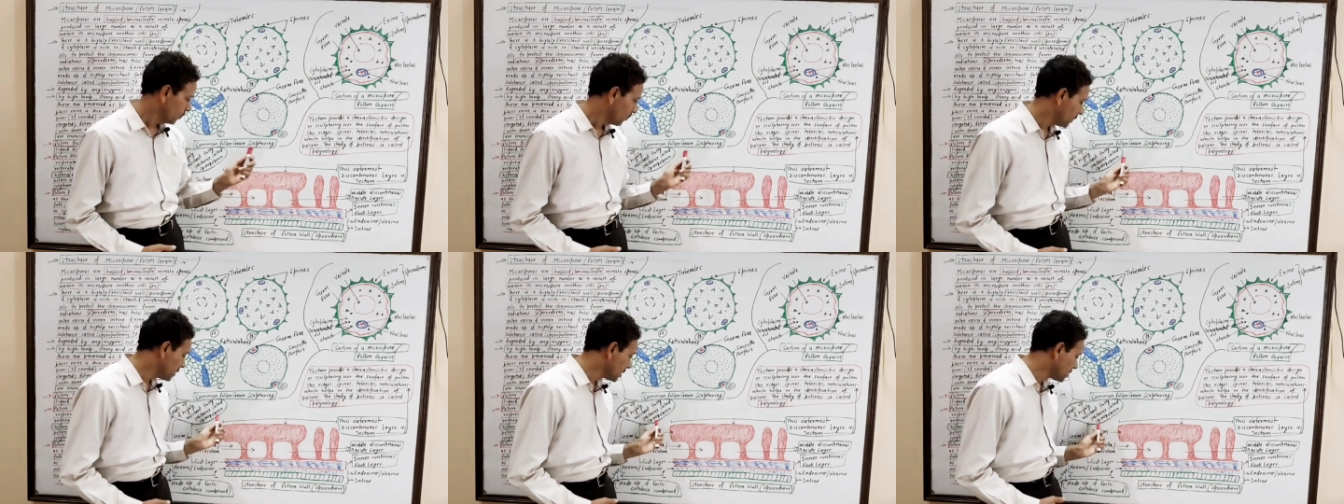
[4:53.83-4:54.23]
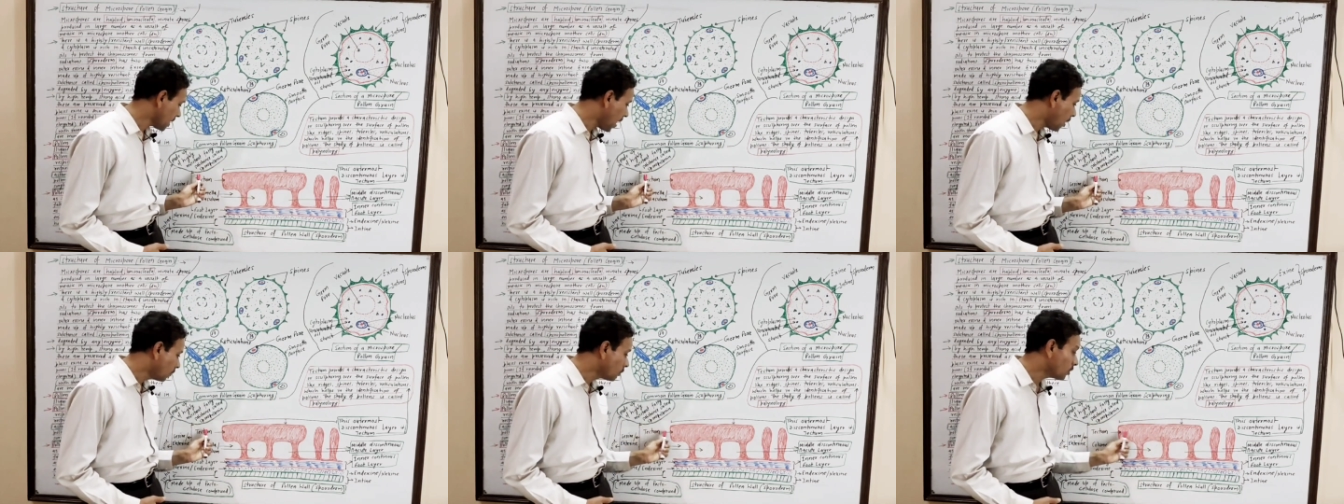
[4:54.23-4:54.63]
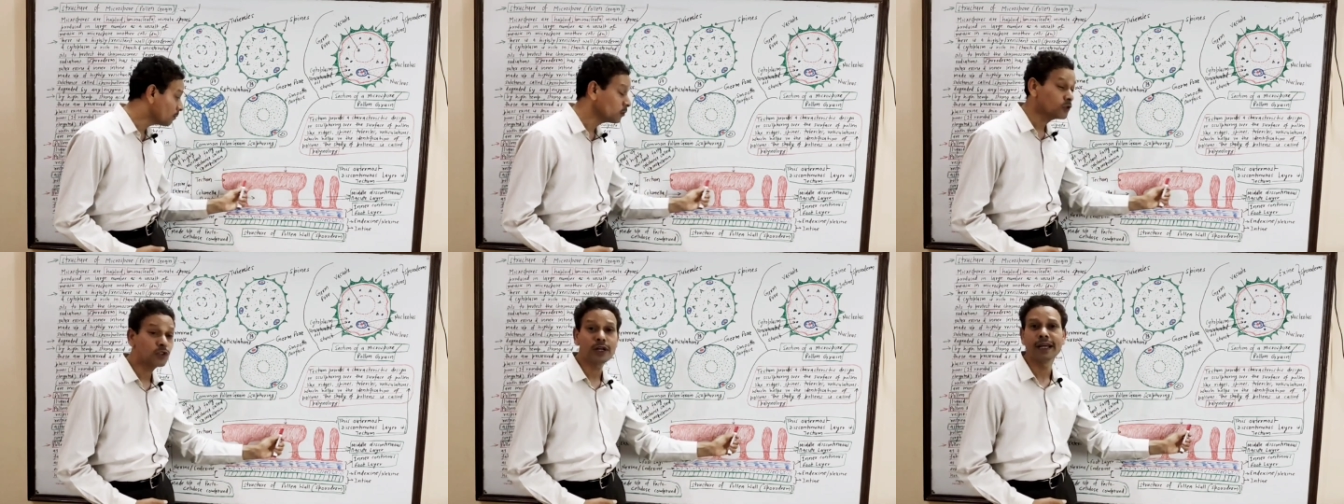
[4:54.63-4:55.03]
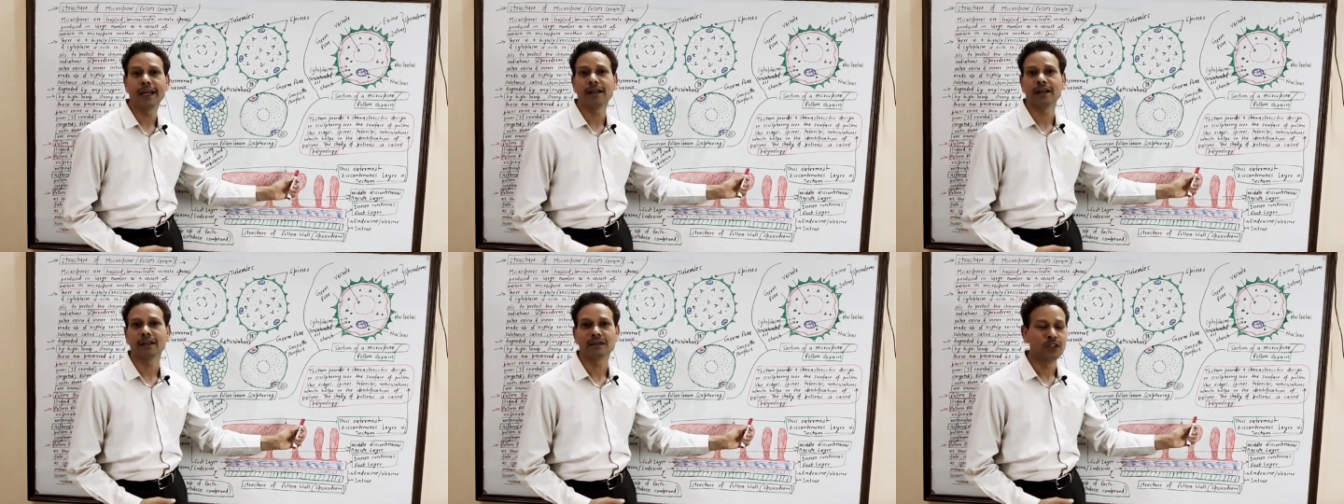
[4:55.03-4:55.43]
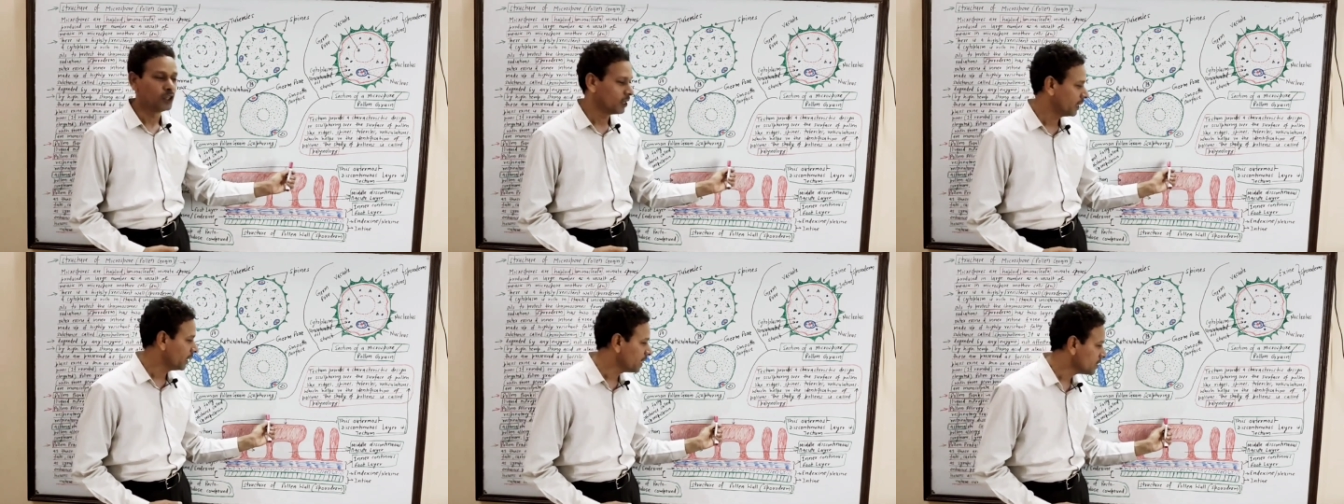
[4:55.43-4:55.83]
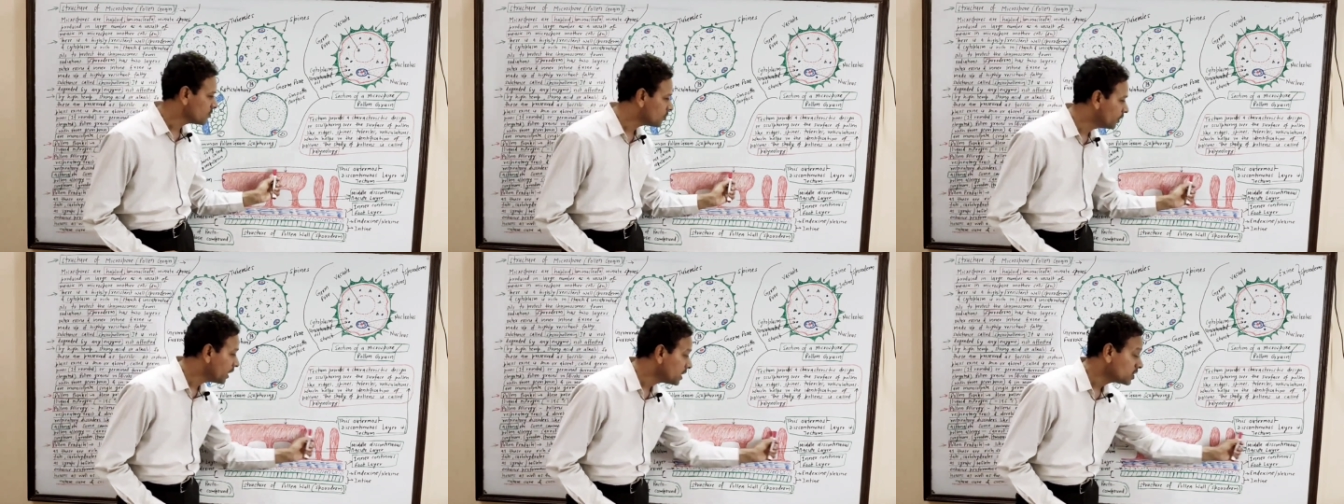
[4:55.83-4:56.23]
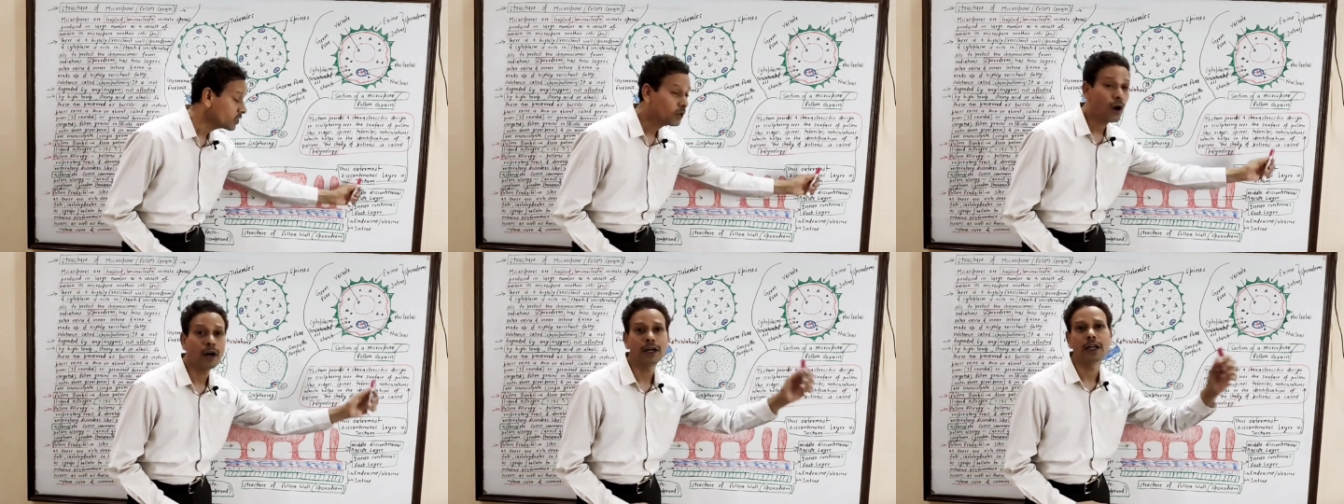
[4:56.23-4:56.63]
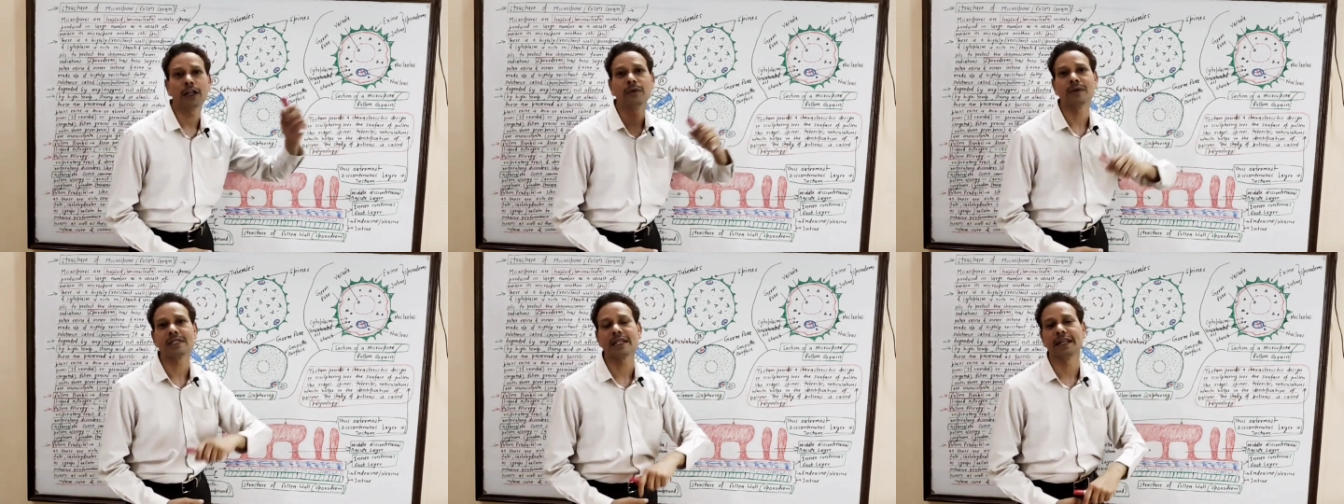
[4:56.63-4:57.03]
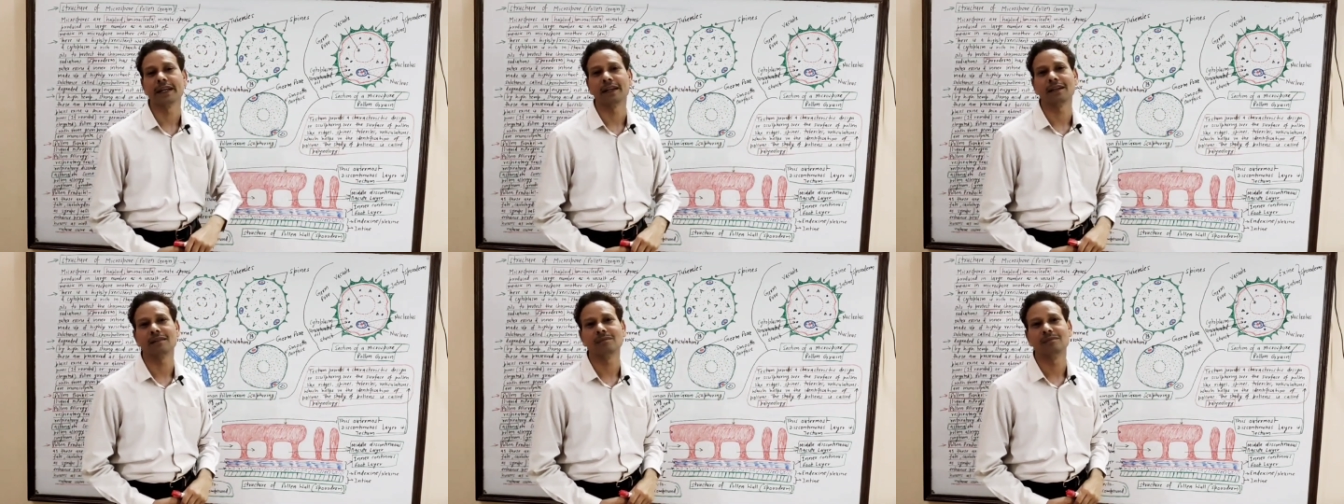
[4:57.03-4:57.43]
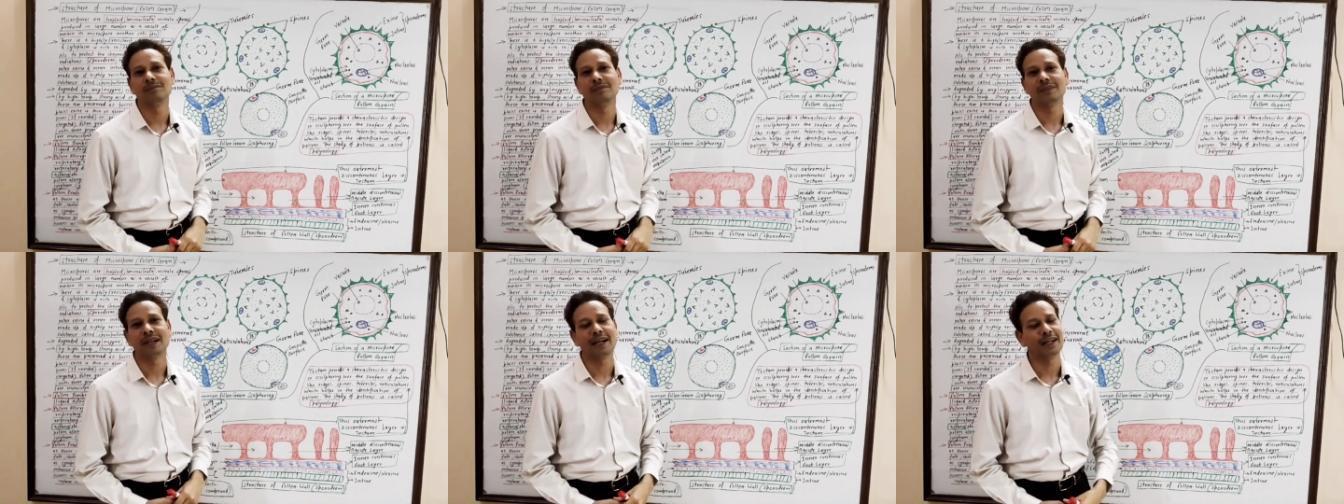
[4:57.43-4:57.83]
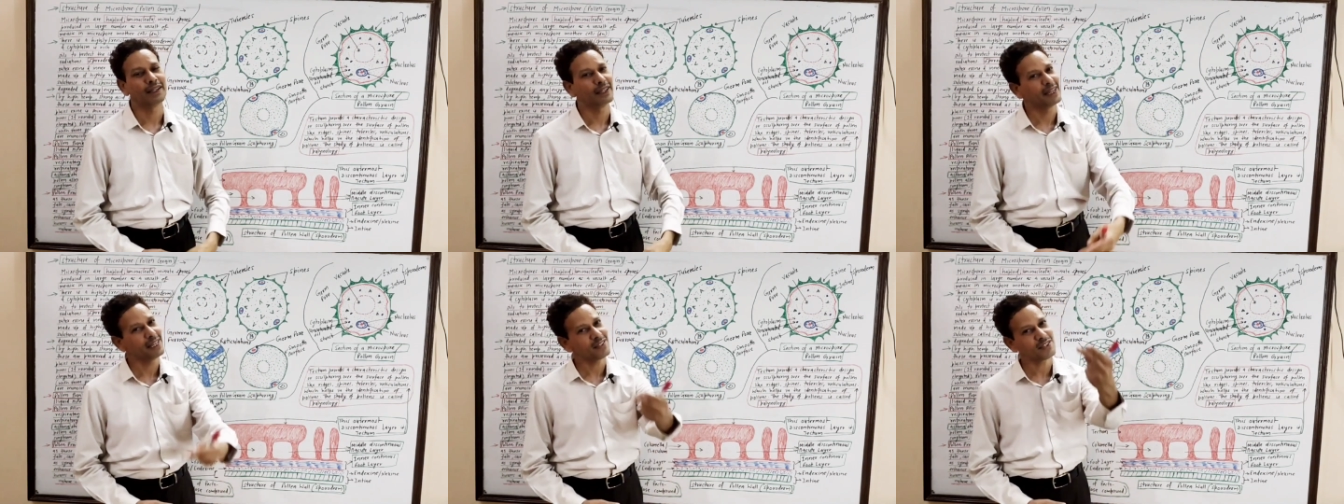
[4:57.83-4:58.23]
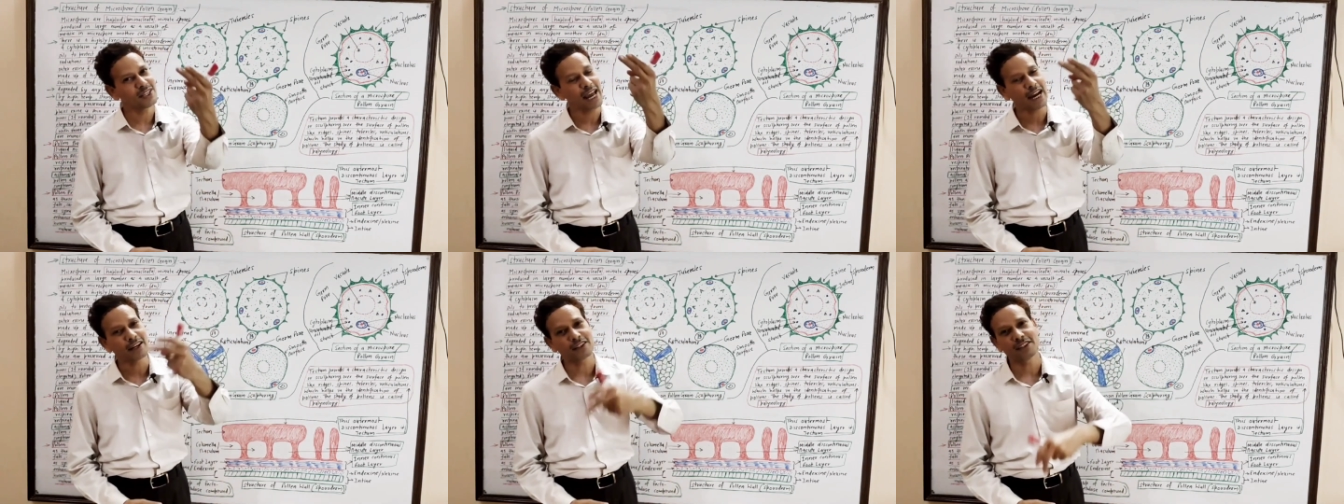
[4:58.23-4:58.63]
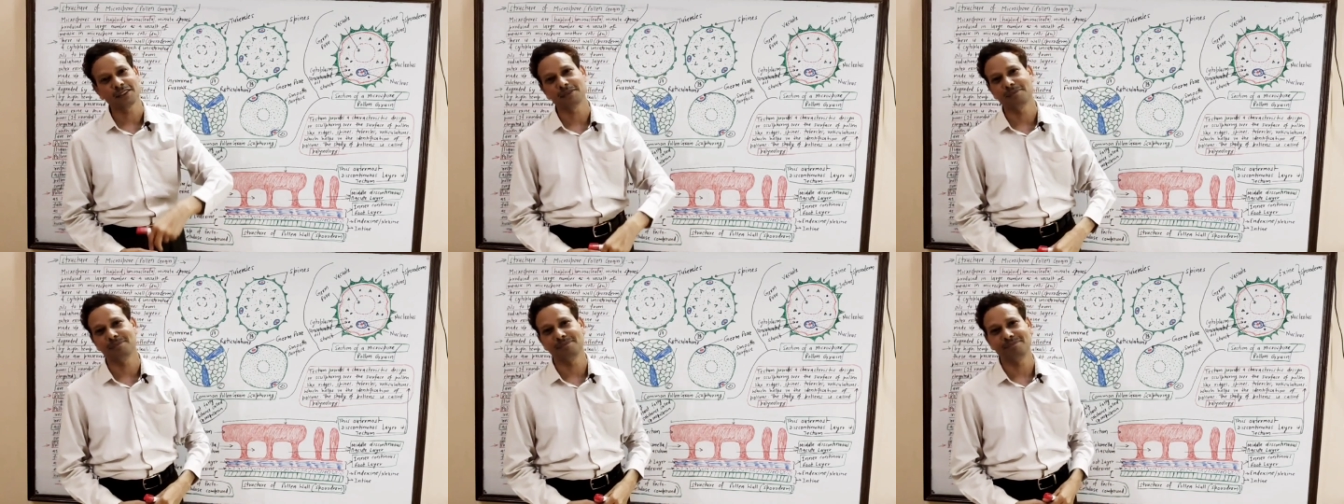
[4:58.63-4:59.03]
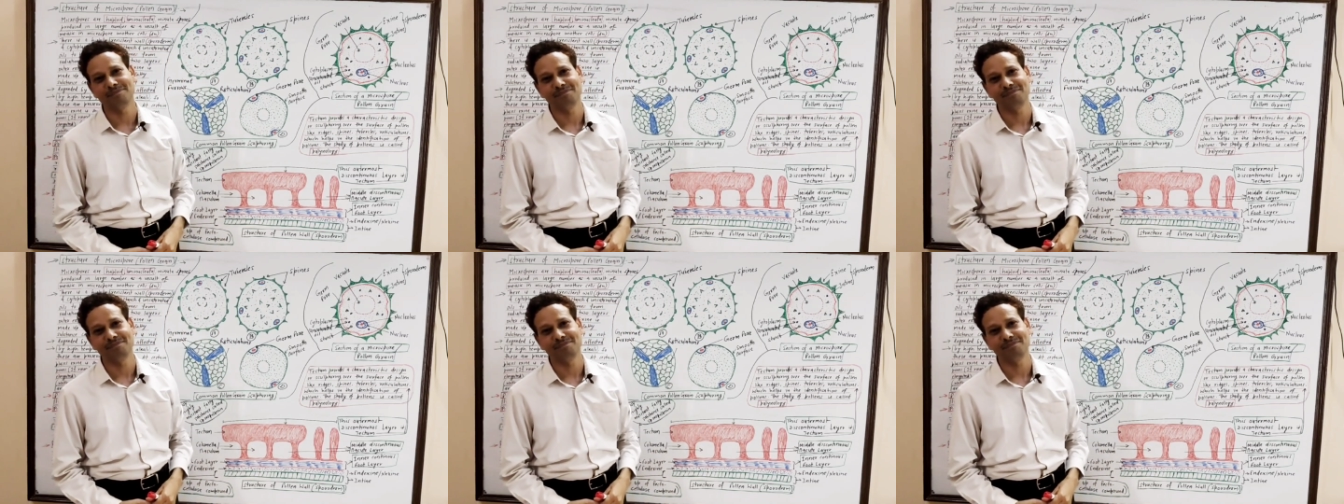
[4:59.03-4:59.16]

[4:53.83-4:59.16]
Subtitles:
which is outermost layer, it is discontinuous layer, and this tectum,